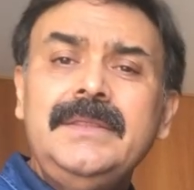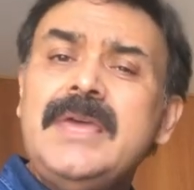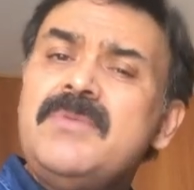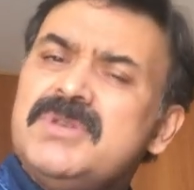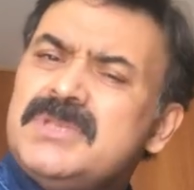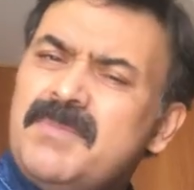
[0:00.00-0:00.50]

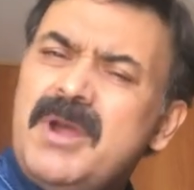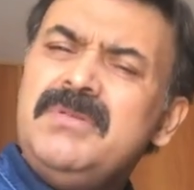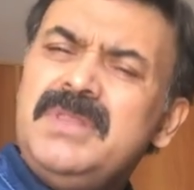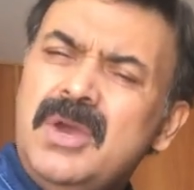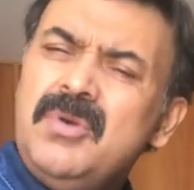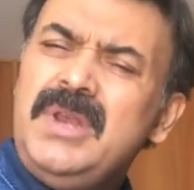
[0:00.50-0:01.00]
That was
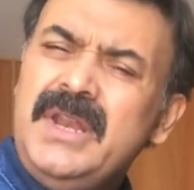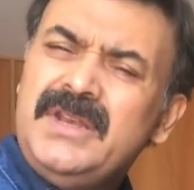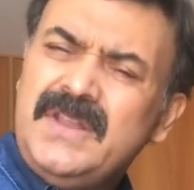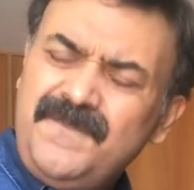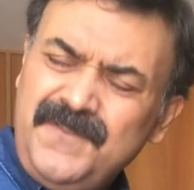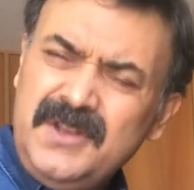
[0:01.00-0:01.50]
about the only
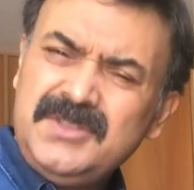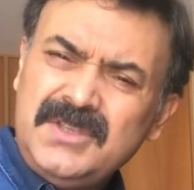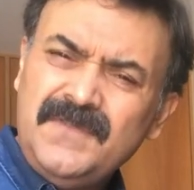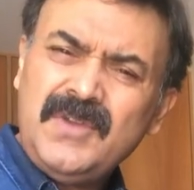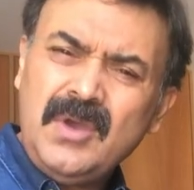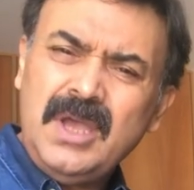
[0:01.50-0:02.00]
difference,
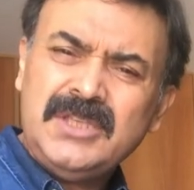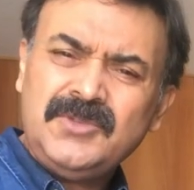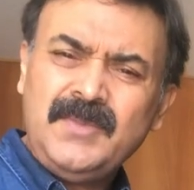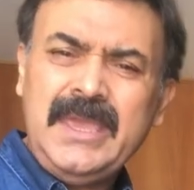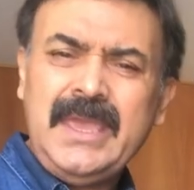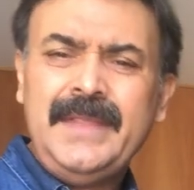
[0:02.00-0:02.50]
if you ask
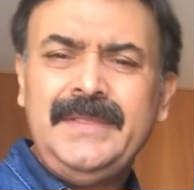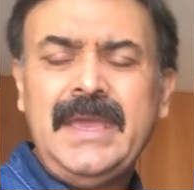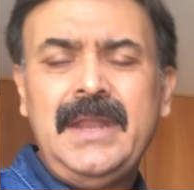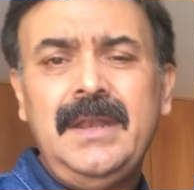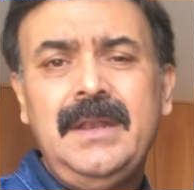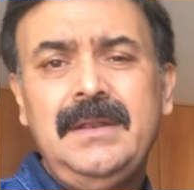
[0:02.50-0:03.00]
me. And
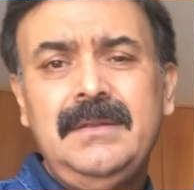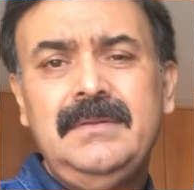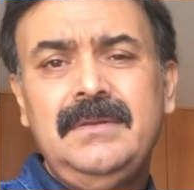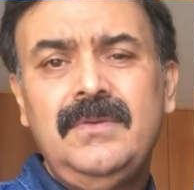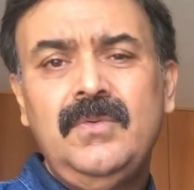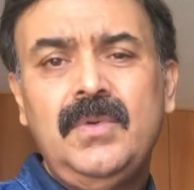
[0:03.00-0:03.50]
then
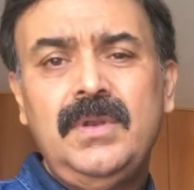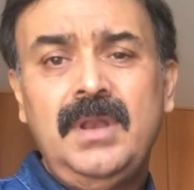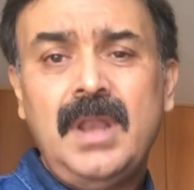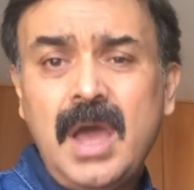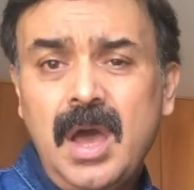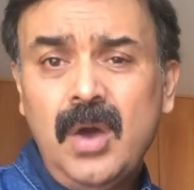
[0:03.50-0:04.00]

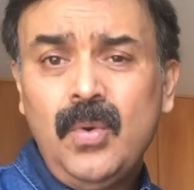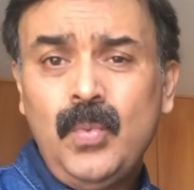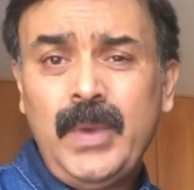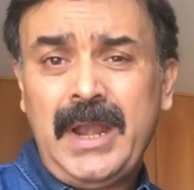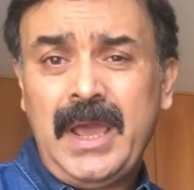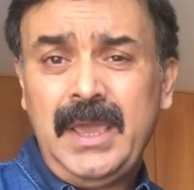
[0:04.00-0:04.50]
now,
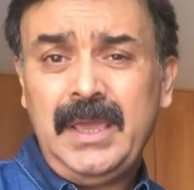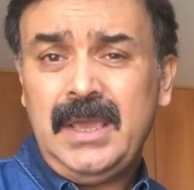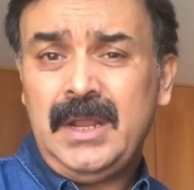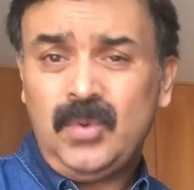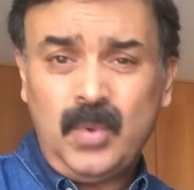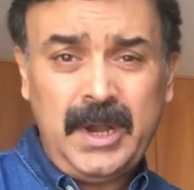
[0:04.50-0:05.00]
when I
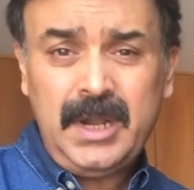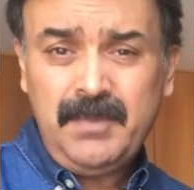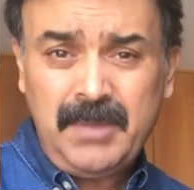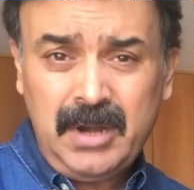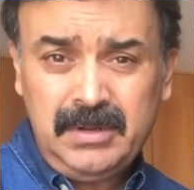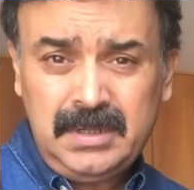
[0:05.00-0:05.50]
inquired
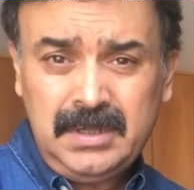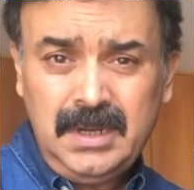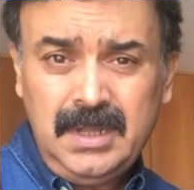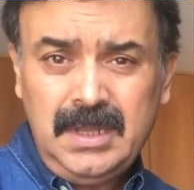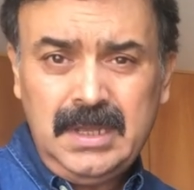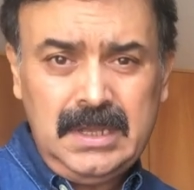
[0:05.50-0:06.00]
about
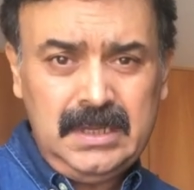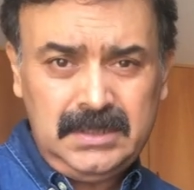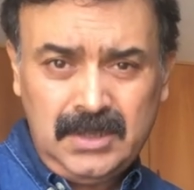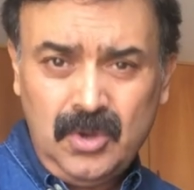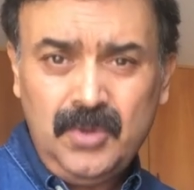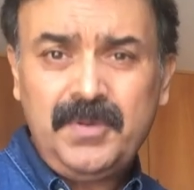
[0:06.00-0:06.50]

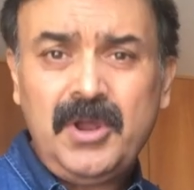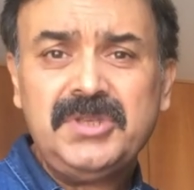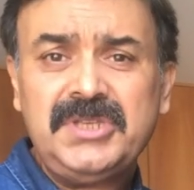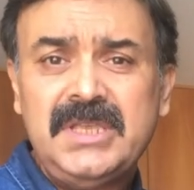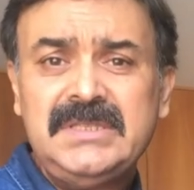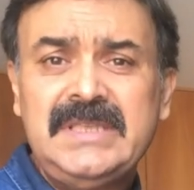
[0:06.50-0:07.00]
the whole
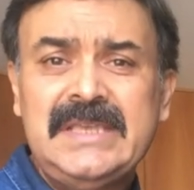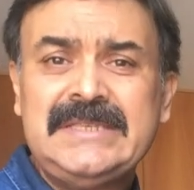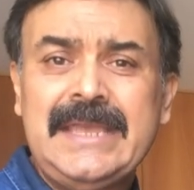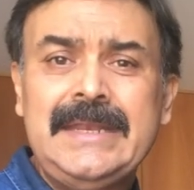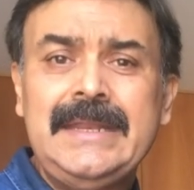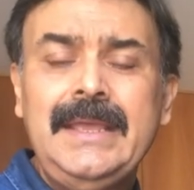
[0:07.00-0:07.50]
process, they
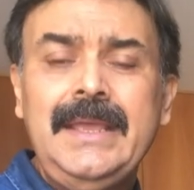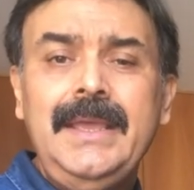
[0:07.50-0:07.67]
said,